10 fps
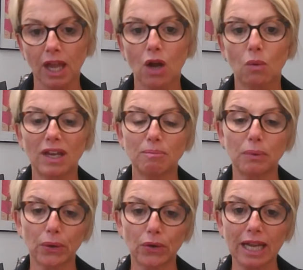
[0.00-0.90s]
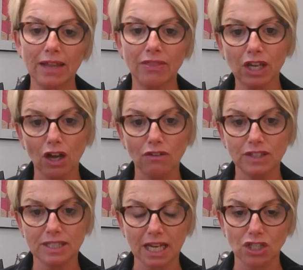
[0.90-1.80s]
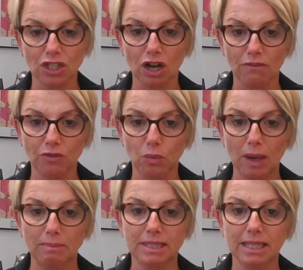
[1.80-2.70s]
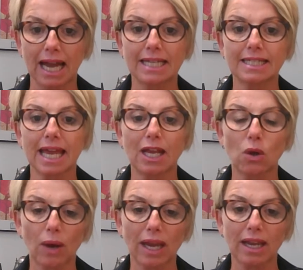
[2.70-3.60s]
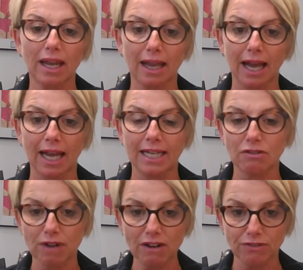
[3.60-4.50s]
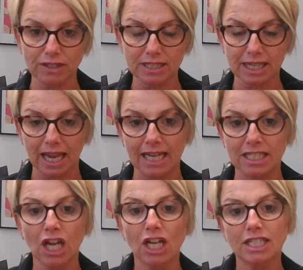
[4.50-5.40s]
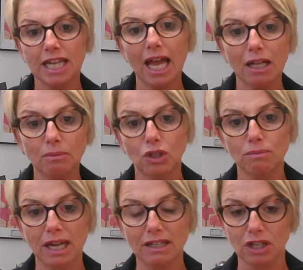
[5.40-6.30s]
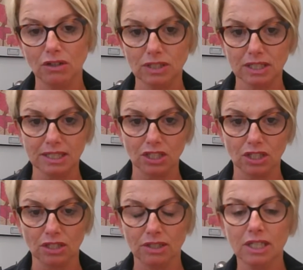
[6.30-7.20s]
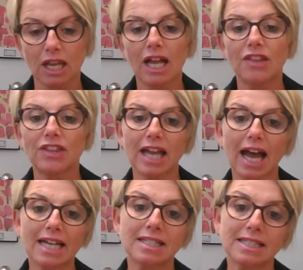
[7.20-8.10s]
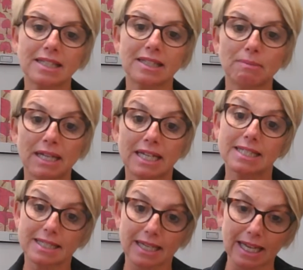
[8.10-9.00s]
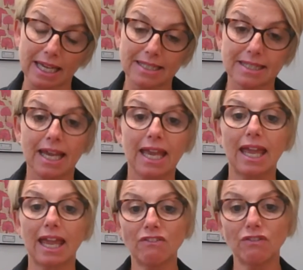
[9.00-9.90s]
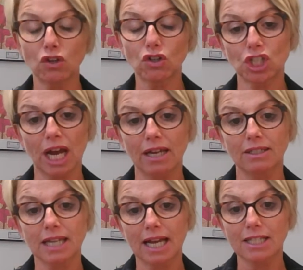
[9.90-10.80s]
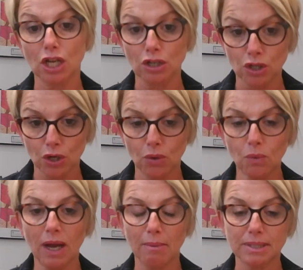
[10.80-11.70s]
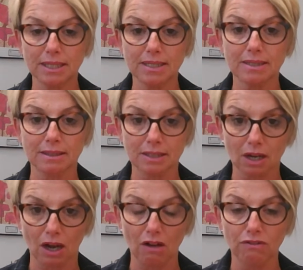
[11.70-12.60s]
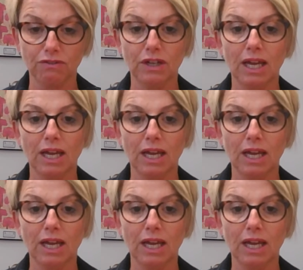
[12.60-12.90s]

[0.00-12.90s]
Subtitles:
We have put in the COVID section of the website a quick guide, a reference guide to help you make those decisions. The guidance at the minute still is, if your child has a new and persistent cough,